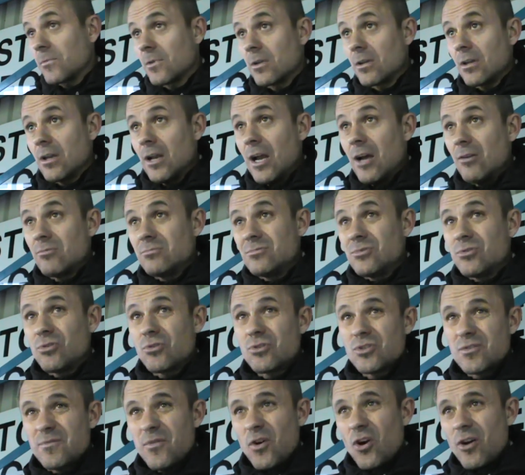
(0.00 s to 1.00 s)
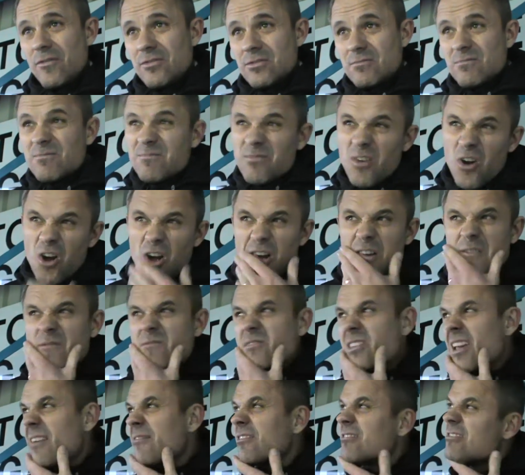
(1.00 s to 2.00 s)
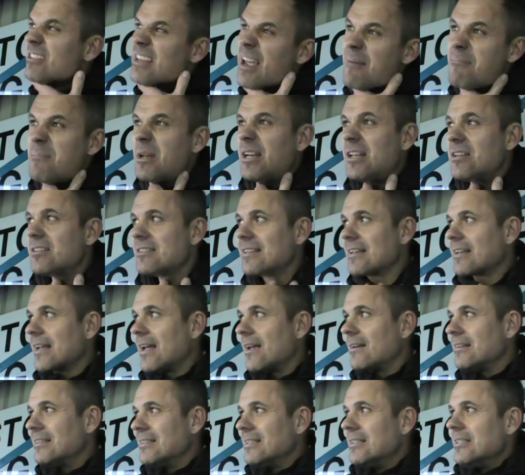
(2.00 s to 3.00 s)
You know, took us 5, 7, 10 minutes to get